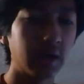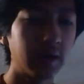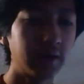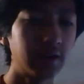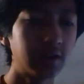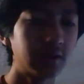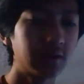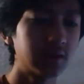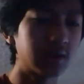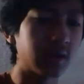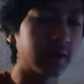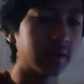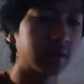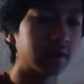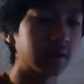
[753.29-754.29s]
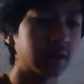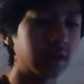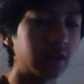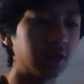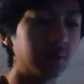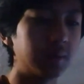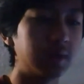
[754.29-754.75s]
How did you start
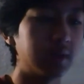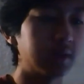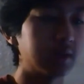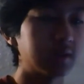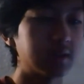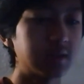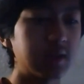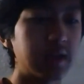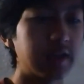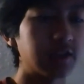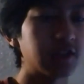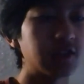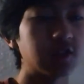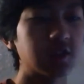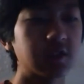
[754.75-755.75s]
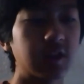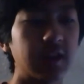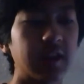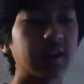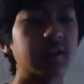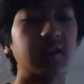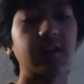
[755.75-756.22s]
cubing slash
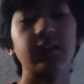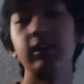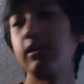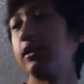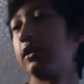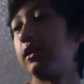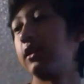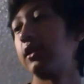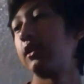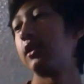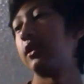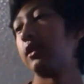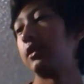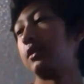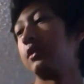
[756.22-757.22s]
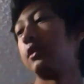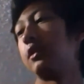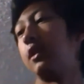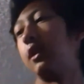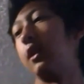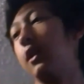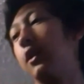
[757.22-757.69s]
collecting?
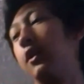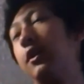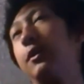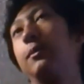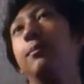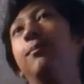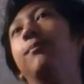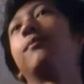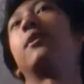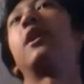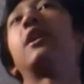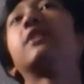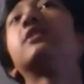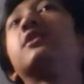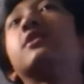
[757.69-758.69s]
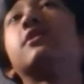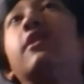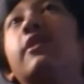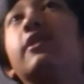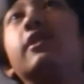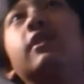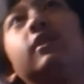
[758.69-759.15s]
I
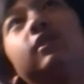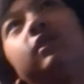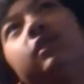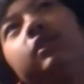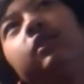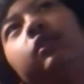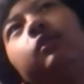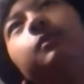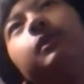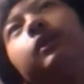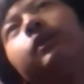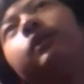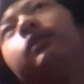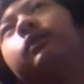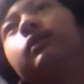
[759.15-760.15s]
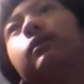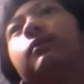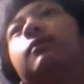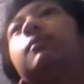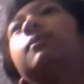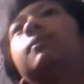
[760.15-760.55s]
started cubing,